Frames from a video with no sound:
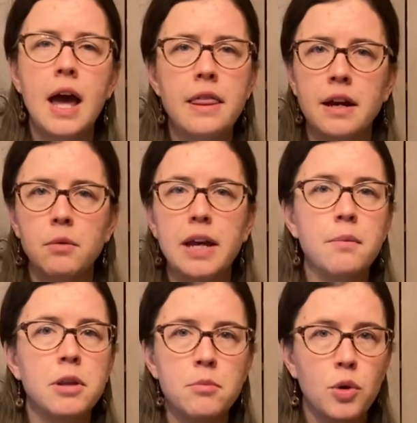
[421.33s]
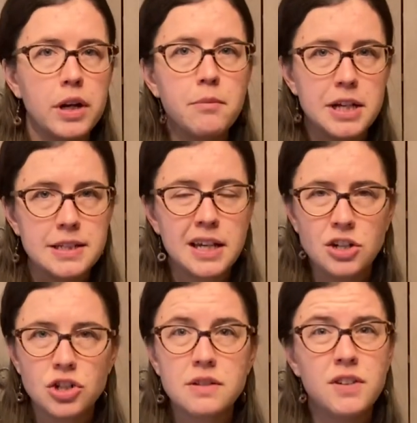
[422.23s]
and then I wake up in the morning, my skin
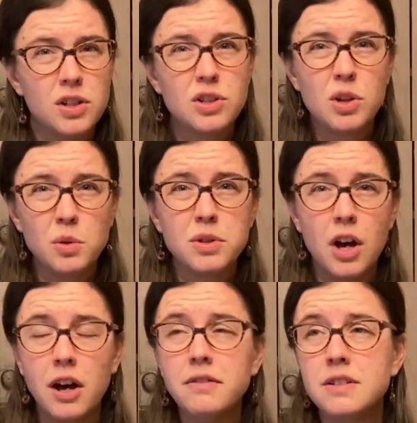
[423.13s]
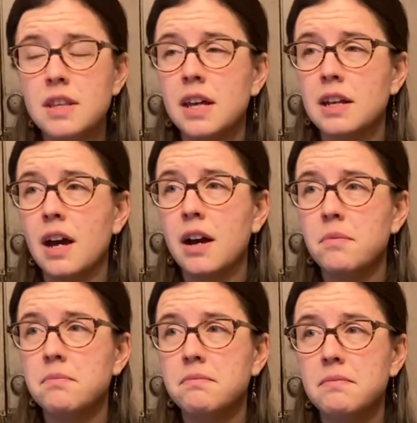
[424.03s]
just feels so soft that
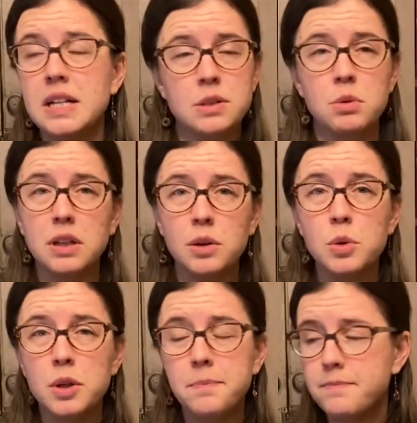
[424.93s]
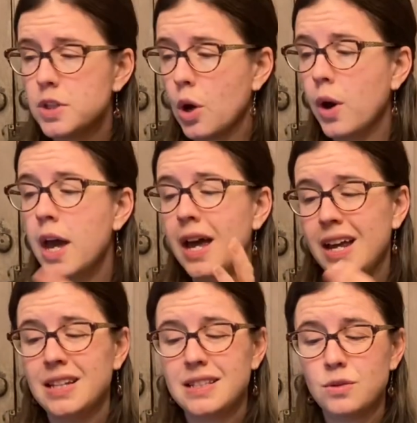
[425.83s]
it's really cool. So
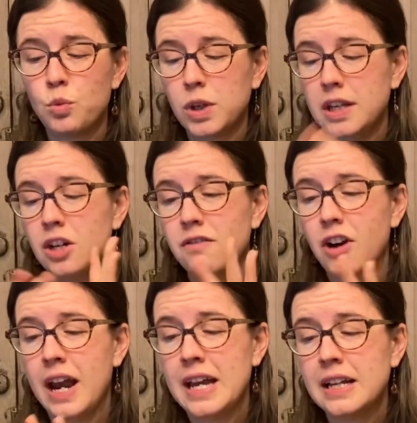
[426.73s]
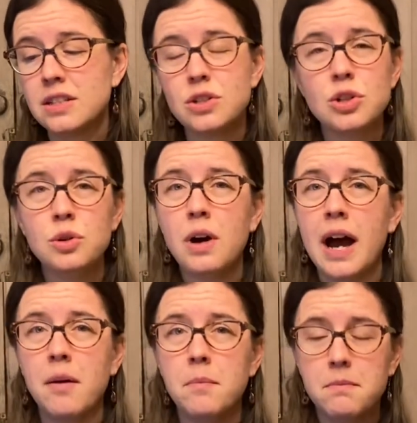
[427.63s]
it's really good for hands too.
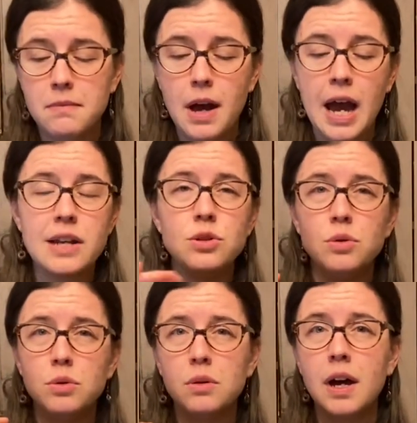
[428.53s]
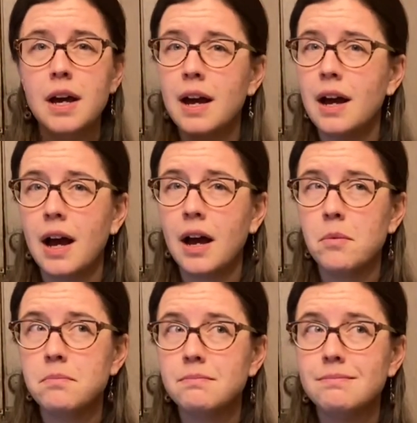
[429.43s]
I do
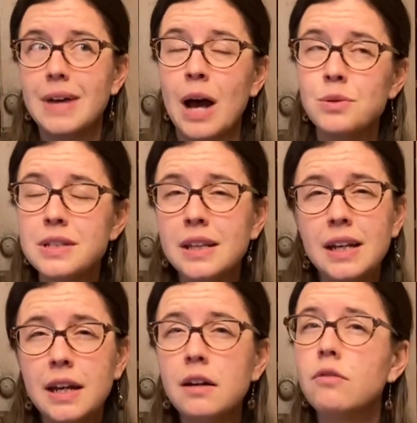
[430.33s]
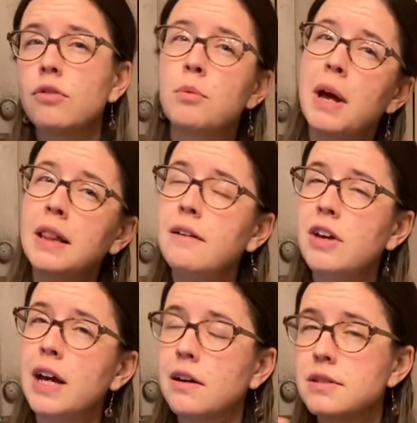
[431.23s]
house cleaning for my
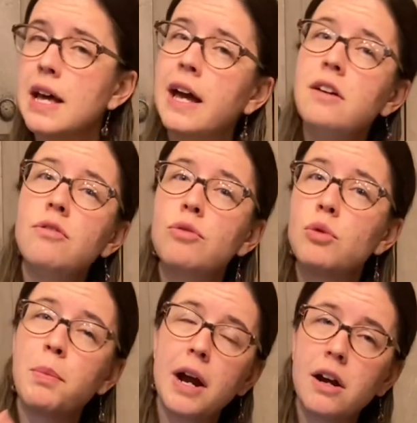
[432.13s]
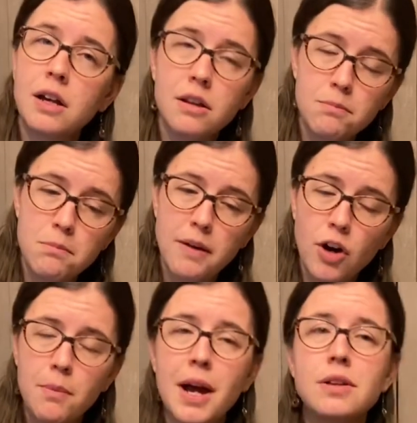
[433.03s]
living outside of repairing my
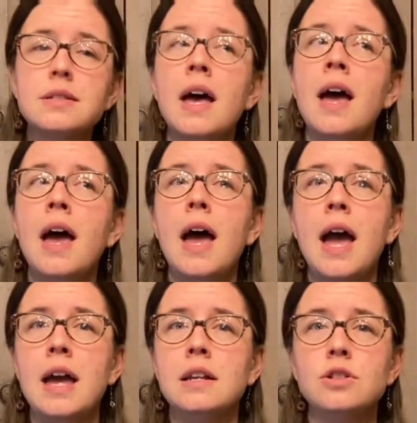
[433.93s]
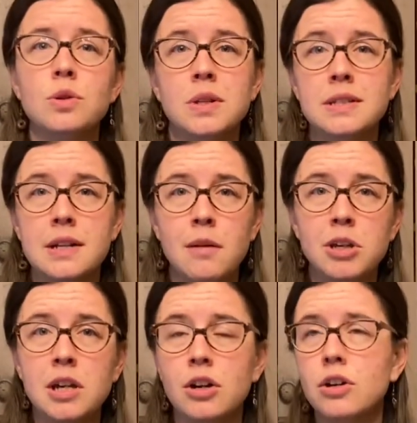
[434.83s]
farmhouse. And so this time of
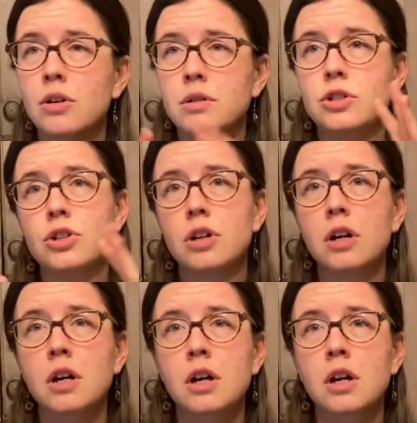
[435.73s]
year, you know, as you're